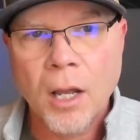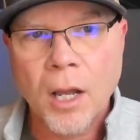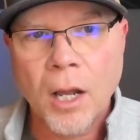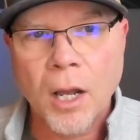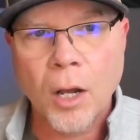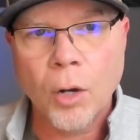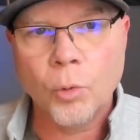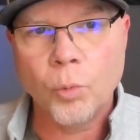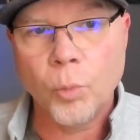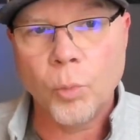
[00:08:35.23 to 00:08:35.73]

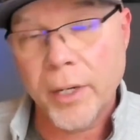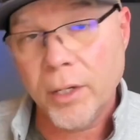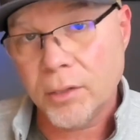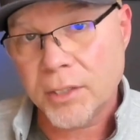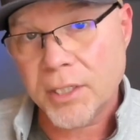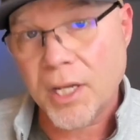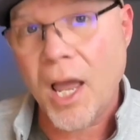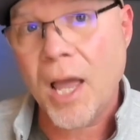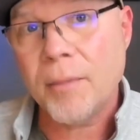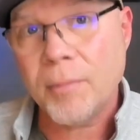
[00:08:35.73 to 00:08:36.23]

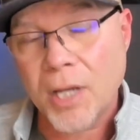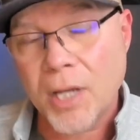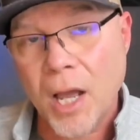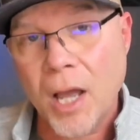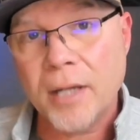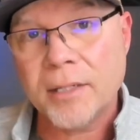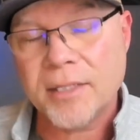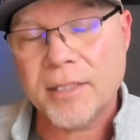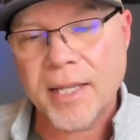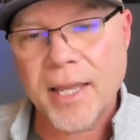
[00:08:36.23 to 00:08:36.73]
real-time
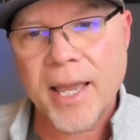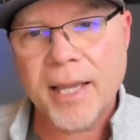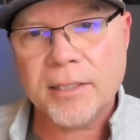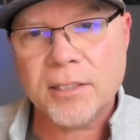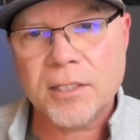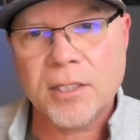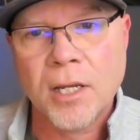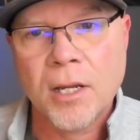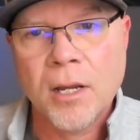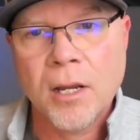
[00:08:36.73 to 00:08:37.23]

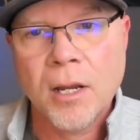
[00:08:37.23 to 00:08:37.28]
context